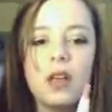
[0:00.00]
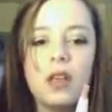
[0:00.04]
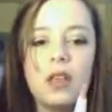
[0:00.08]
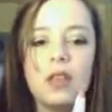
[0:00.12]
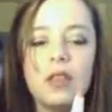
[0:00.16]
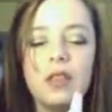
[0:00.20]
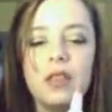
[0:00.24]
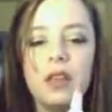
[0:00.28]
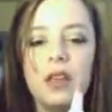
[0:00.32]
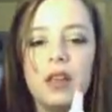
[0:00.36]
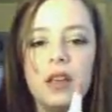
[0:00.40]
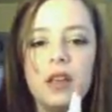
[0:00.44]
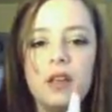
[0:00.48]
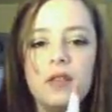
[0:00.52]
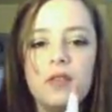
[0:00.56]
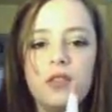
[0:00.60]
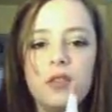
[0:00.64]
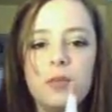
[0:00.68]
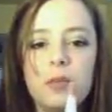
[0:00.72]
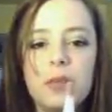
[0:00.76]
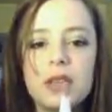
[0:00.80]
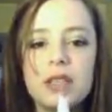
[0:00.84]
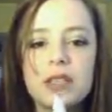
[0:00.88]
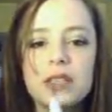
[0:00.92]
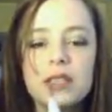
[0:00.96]
the
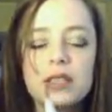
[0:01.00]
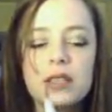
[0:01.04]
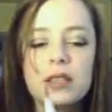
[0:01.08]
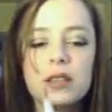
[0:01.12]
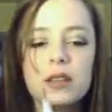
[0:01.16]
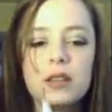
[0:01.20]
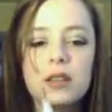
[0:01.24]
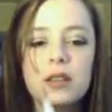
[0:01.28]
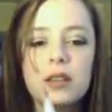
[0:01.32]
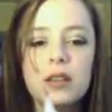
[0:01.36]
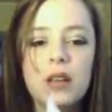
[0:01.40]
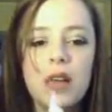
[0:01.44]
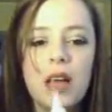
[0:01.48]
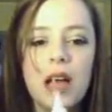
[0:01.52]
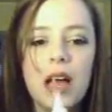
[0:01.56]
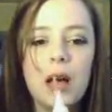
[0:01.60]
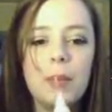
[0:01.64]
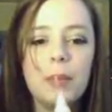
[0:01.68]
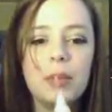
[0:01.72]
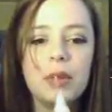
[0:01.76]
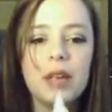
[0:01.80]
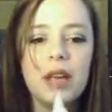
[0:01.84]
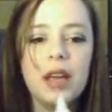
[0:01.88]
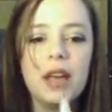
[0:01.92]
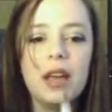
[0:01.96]
infamous
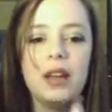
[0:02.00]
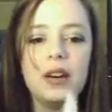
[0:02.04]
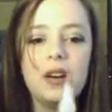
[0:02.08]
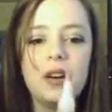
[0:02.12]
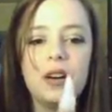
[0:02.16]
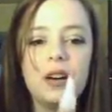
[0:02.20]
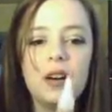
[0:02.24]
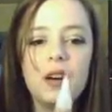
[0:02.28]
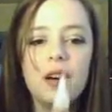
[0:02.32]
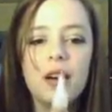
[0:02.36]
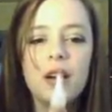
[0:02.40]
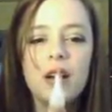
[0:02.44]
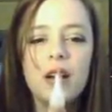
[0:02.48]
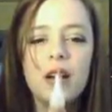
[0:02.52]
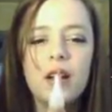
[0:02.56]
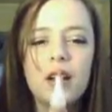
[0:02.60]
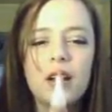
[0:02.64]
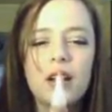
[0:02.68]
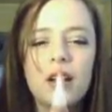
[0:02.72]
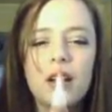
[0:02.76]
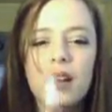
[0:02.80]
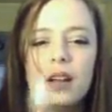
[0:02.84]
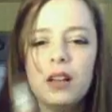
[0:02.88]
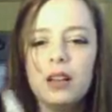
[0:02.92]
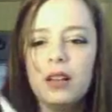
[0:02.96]
applicator.
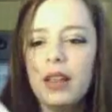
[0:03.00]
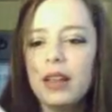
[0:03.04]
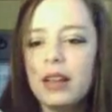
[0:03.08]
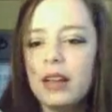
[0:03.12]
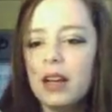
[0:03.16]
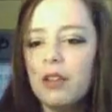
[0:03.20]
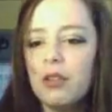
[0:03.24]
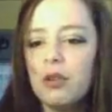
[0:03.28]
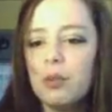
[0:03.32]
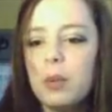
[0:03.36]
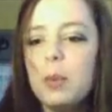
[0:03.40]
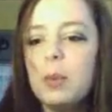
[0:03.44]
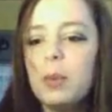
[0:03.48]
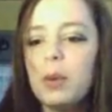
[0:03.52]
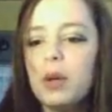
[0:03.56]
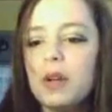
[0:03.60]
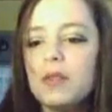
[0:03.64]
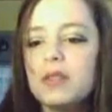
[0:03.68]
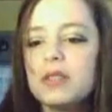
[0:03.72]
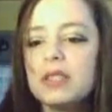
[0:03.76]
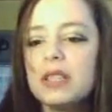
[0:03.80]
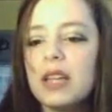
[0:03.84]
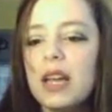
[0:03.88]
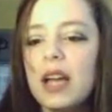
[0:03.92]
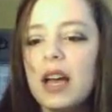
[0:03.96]
Like other people
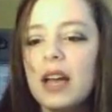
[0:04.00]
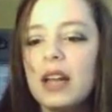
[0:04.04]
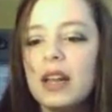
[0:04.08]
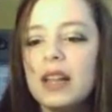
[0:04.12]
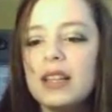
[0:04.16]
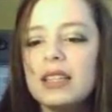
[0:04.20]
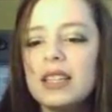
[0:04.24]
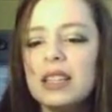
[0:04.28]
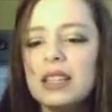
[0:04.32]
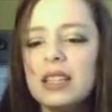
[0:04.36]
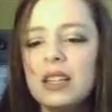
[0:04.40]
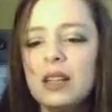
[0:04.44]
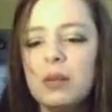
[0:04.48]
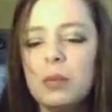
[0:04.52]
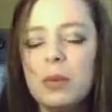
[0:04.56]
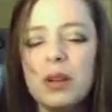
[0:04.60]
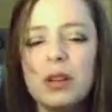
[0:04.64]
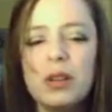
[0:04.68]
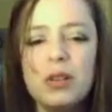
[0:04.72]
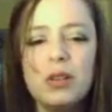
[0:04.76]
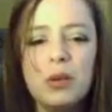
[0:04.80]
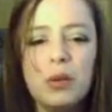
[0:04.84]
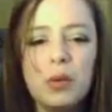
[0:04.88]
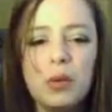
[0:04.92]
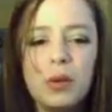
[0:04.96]
have said, it's a little bit
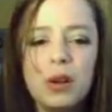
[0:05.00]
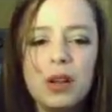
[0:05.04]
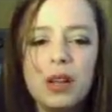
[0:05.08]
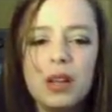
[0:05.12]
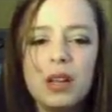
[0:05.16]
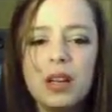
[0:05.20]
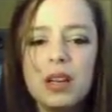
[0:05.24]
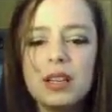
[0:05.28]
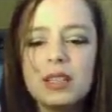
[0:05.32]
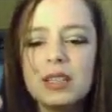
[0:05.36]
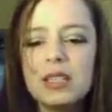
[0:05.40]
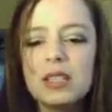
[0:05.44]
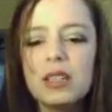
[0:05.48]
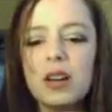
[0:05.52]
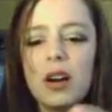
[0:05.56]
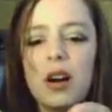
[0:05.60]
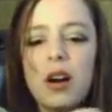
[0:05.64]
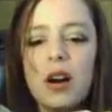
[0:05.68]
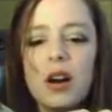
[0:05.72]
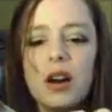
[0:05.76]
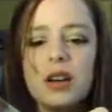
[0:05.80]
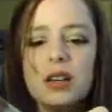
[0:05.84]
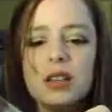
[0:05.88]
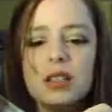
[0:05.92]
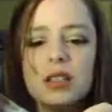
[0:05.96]
annoying because it's
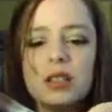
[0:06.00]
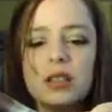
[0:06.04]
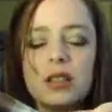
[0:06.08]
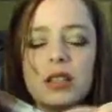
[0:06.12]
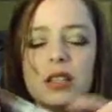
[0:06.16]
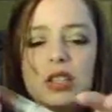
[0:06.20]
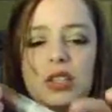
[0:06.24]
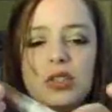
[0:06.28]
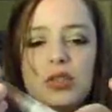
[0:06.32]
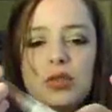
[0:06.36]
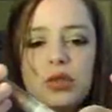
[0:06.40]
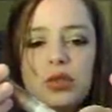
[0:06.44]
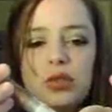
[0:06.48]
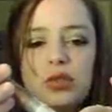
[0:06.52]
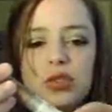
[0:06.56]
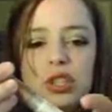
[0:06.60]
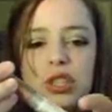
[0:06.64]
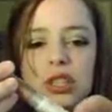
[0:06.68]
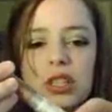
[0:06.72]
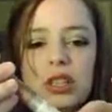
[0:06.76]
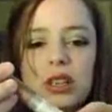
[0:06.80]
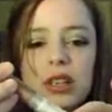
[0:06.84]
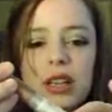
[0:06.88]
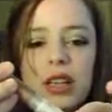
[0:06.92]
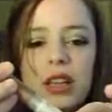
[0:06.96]
hard because you, you
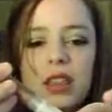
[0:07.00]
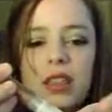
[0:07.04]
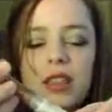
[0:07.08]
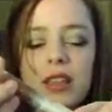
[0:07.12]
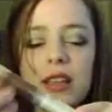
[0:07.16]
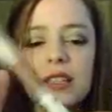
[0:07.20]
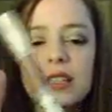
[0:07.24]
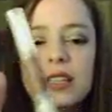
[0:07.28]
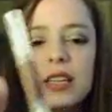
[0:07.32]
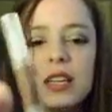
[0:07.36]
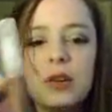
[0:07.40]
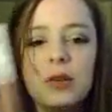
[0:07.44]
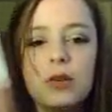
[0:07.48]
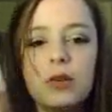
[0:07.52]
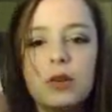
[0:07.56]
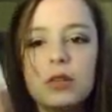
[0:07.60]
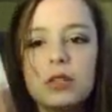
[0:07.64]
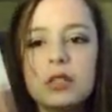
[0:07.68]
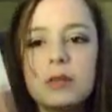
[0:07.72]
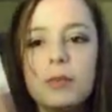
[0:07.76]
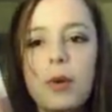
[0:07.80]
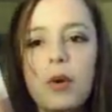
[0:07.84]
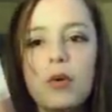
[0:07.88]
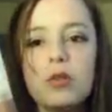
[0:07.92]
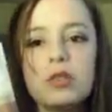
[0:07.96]
just click this and it's
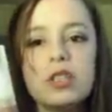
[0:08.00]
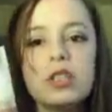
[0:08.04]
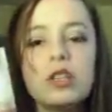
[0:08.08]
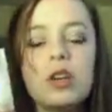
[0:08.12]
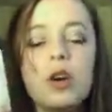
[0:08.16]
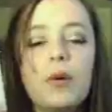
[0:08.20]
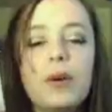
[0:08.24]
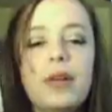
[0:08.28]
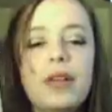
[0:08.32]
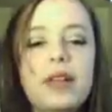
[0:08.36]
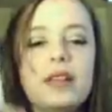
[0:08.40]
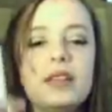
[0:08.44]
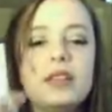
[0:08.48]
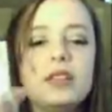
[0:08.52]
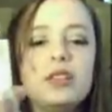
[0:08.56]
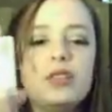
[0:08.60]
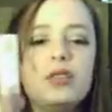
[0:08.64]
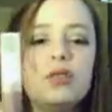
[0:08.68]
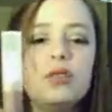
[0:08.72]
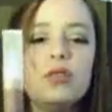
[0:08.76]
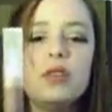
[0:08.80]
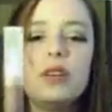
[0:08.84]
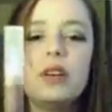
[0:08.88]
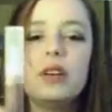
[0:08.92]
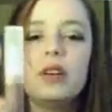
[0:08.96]
supposed to go
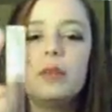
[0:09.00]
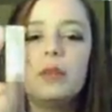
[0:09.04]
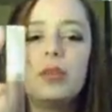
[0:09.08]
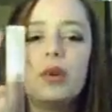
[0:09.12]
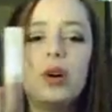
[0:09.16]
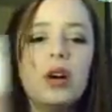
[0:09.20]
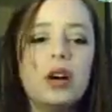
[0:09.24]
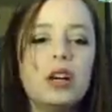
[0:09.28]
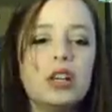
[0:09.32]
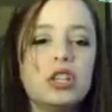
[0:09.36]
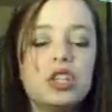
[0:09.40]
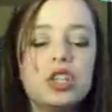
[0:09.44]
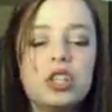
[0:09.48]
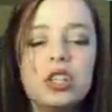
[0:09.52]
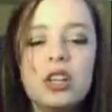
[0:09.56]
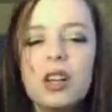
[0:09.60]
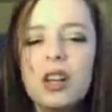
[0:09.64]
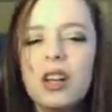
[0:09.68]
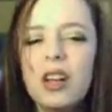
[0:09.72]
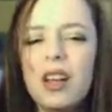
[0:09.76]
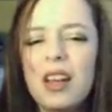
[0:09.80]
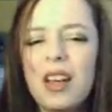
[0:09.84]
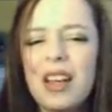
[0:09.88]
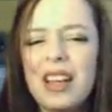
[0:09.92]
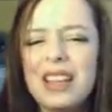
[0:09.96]
into the brush.
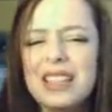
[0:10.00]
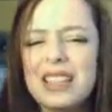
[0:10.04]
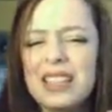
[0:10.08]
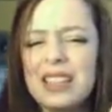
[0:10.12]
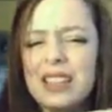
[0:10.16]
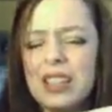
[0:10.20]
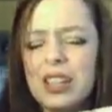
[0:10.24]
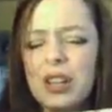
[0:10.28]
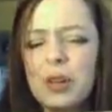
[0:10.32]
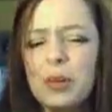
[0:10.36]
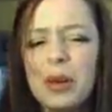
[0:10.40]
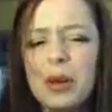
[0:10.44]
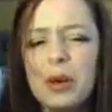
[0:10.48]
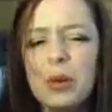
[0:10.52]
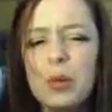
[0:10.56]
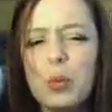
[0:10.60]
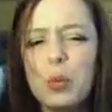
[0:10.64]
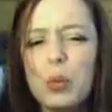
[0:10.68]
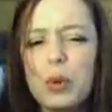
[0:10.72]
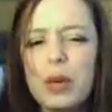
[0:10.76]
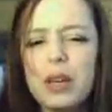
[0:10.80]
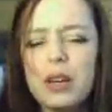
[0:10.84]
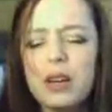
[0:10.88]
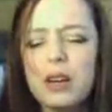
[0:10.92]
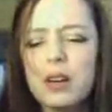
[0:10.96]
It's a little bit
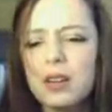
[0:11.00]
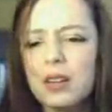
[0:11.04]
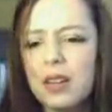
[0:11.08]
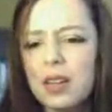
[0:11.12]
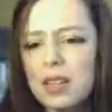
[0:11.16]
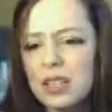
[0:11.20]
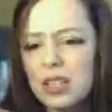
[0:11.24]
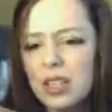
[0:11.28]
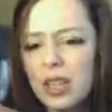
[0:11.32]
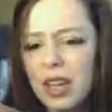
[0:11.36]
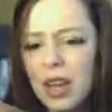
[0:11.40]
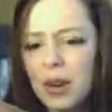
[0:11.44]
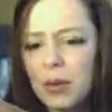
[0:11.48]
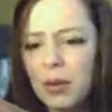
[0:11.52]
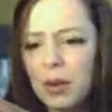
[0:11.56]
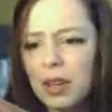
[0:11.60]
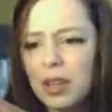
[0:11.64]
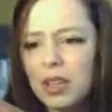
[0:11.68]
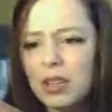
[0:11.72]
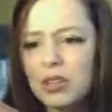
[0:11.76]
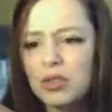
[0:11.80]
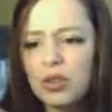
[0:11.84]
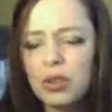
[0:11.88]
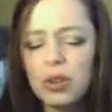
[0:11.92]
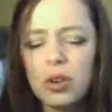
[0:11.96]
weird because you can't really
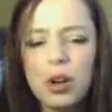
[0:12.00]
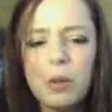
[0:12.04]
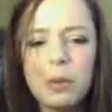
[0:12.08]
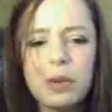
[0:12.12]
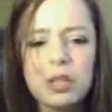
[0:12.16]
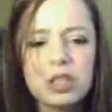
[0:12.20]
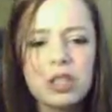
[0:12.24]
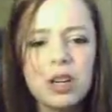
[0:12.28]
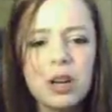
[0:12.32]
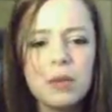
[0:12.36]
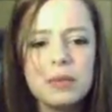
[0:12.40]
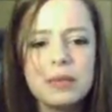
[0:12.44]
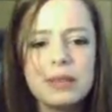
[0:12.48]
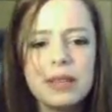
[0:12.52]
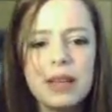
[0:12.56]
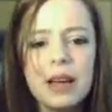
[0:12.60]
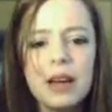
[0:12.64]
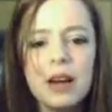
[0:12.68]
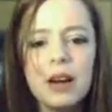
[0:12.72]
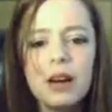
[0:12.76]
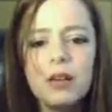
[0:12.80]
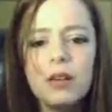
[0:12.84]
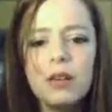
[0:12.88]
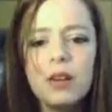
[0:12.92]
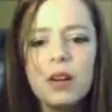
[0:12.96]
control how much comes
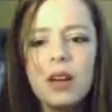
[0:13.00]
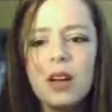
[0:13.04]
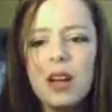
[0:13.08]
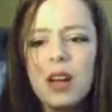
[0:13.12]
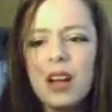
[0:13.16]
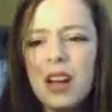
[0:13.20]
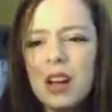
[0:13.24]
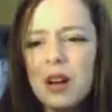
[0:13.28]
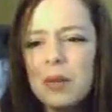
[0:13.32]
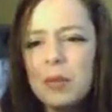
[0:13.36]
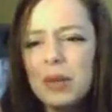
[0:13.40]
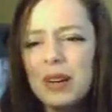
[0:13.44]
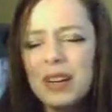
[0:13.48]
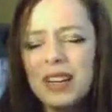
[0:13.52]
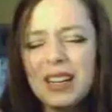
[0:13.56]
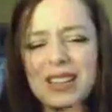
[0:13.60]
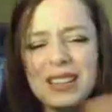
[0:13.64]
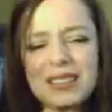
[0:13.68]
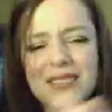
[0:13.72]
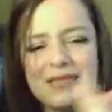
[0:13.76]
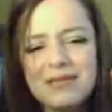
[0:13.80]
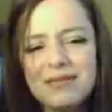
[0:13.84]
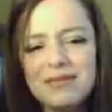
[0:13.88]
out, but